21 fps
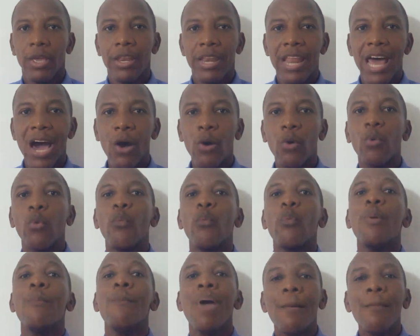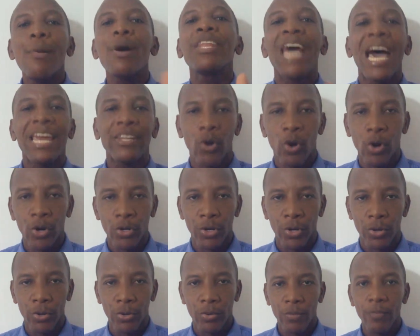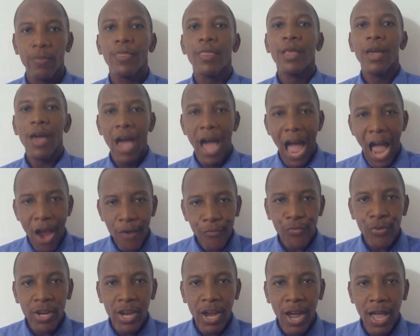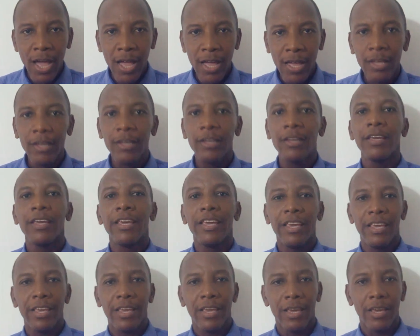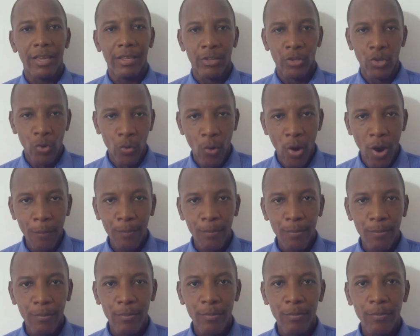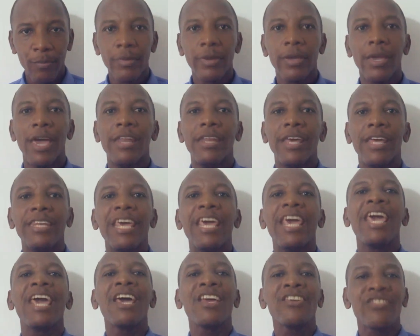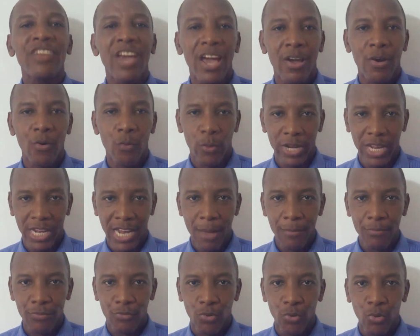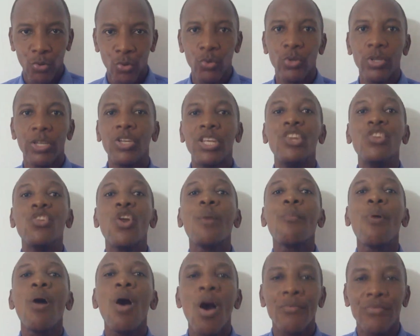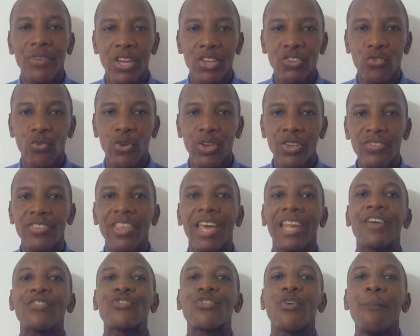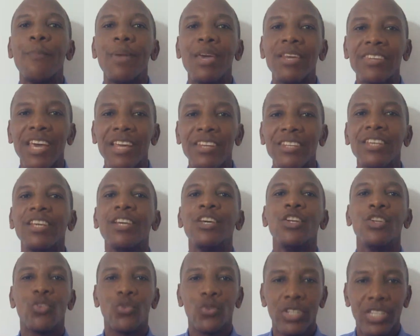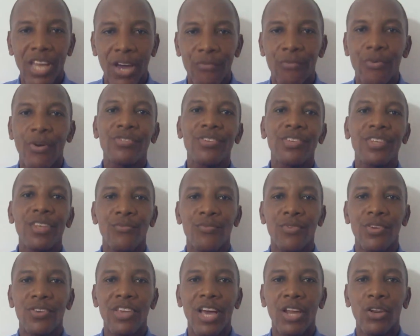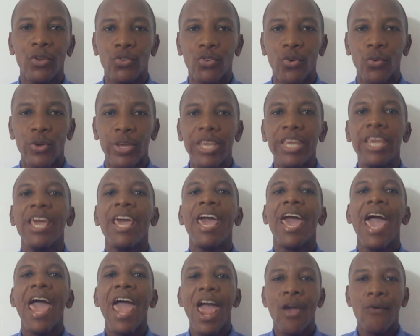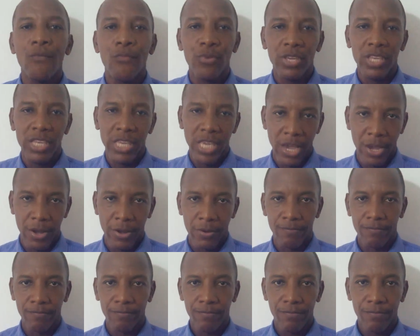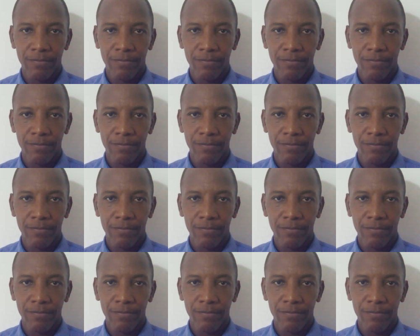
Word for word: Now, remember that order Africa, Europe, and then Asia when it comes to the number of entries that are submitted to the diversity visa lottery every year.